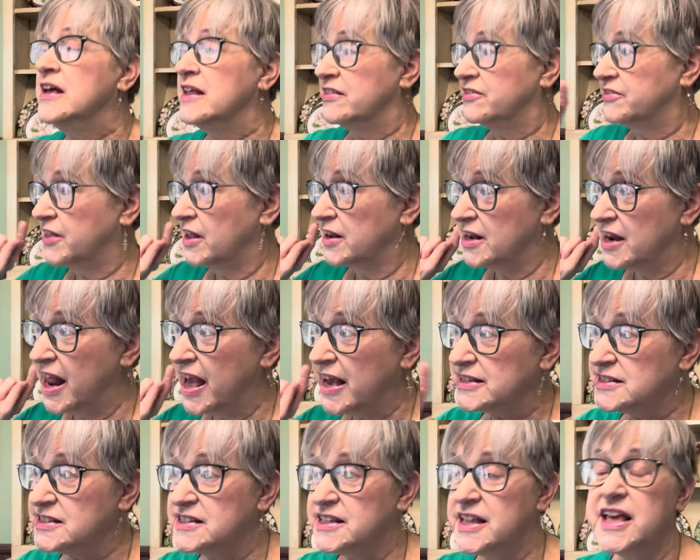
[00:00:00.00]
the
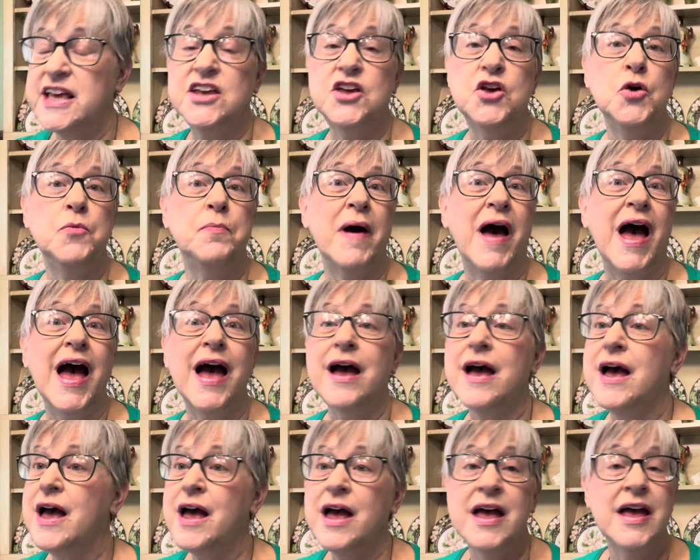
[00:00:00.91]
next thing you
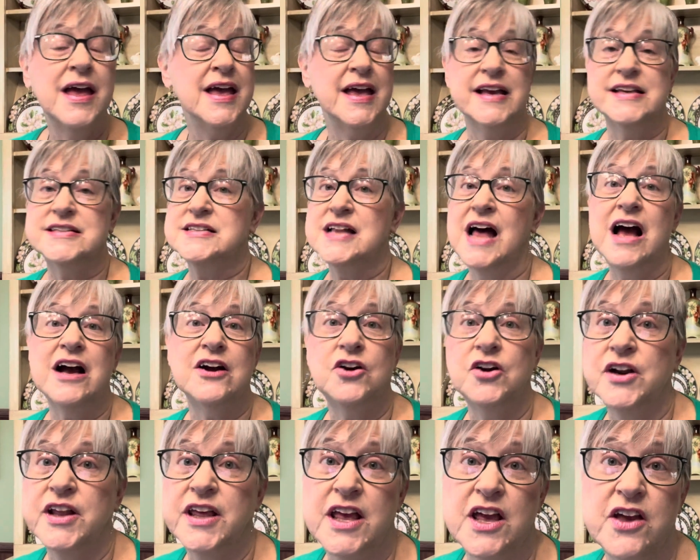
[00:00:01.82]
buy is not
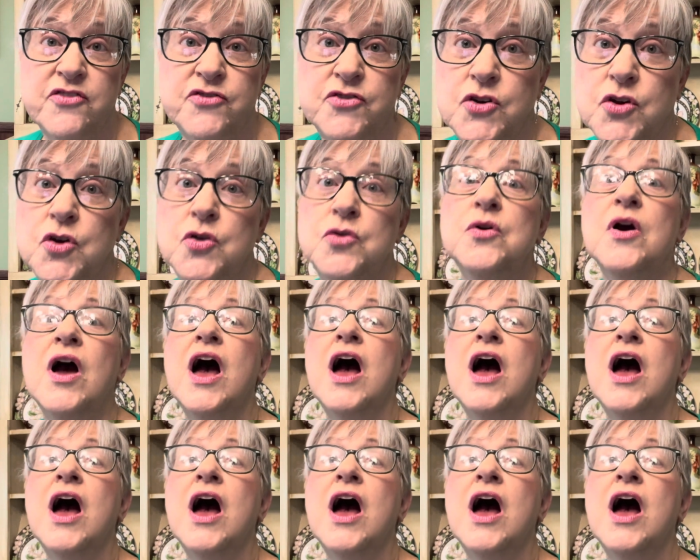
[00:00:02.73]
going to give you